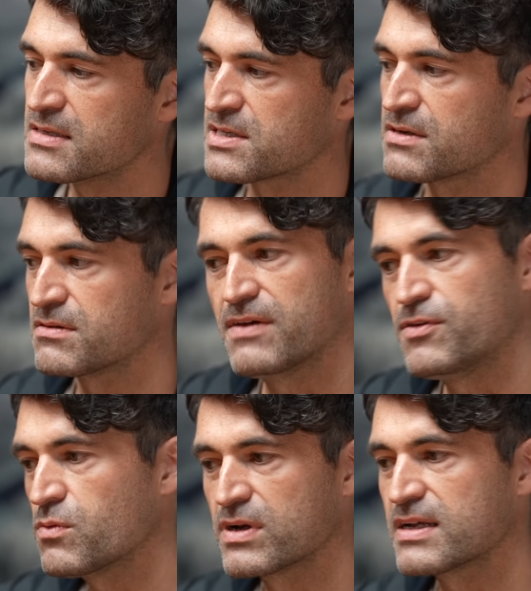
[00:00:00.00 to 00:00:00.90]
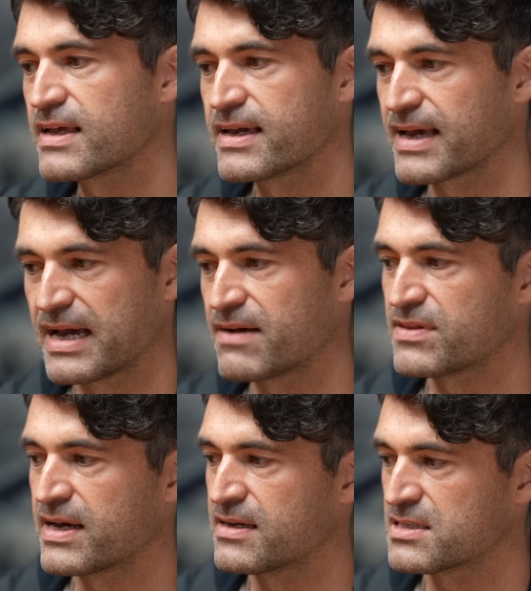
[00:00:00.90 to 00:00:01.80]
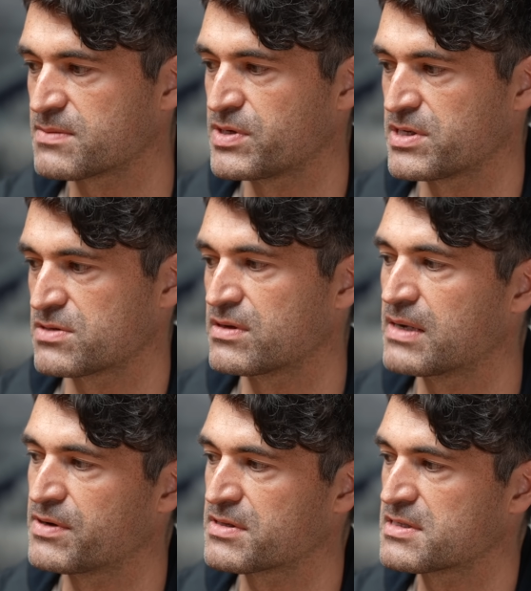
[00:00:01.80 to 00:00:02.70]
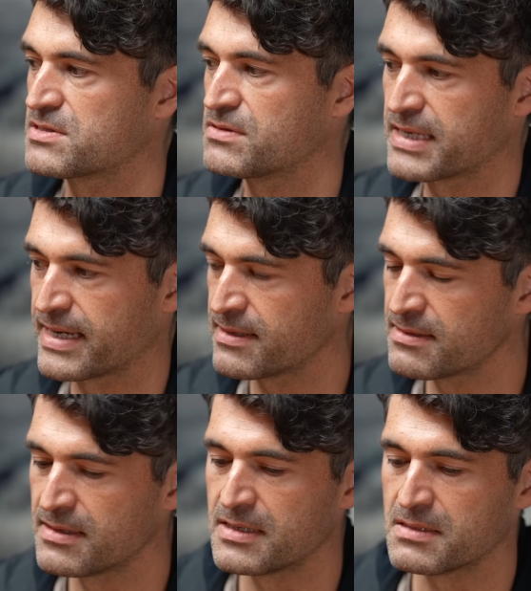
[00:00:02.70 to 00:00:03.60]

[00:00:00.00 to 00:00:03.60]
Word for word: So if you want to like have that as a personal hypothesis, you can,